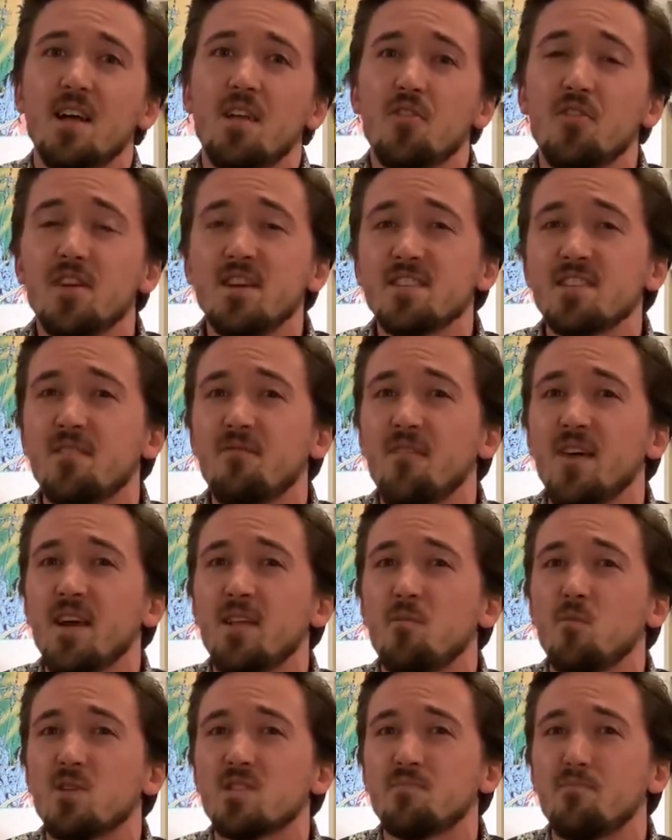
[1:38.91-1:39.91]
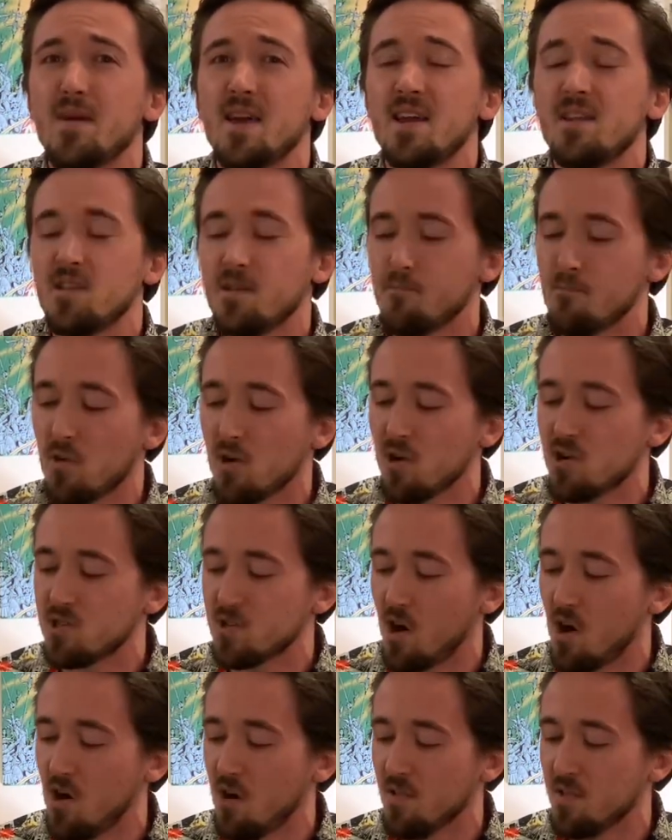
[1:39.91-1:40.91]
This event was made to merge
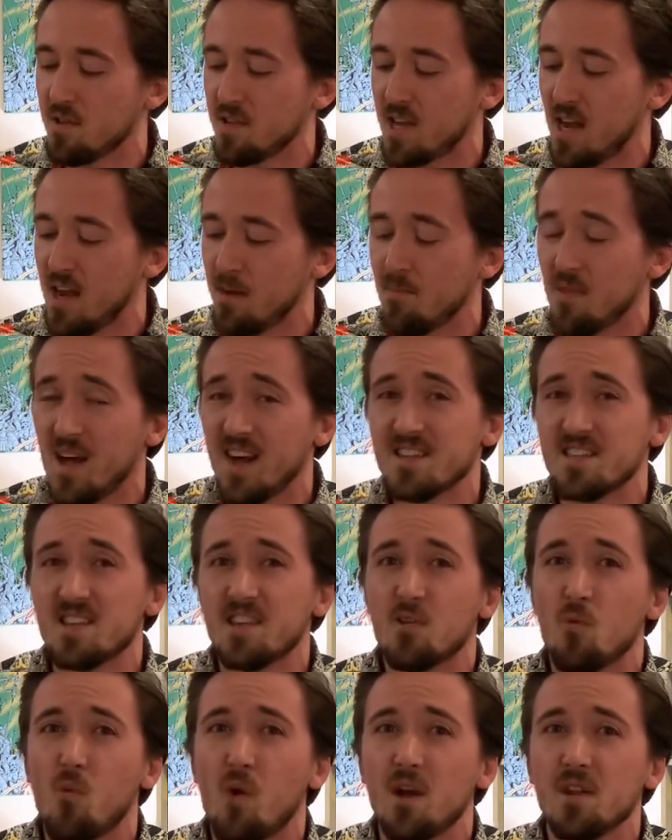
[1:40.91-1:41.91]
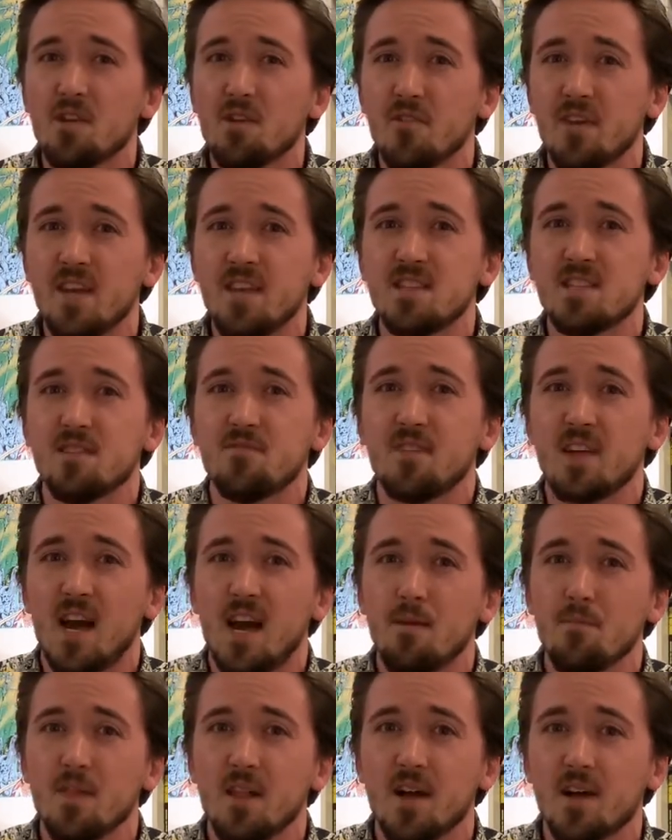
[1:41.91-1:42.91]
all the timelines into one cohesive
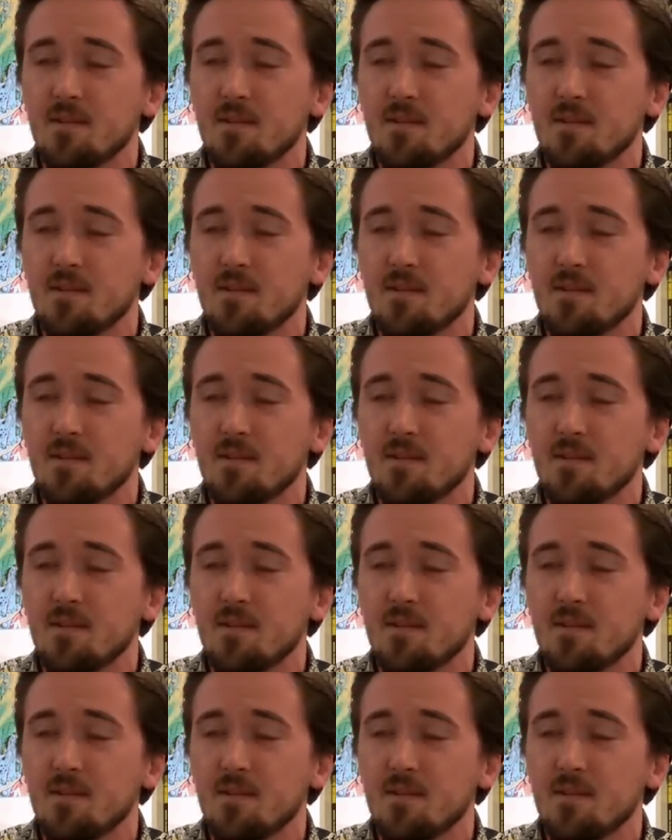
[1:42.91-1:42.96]
timeline.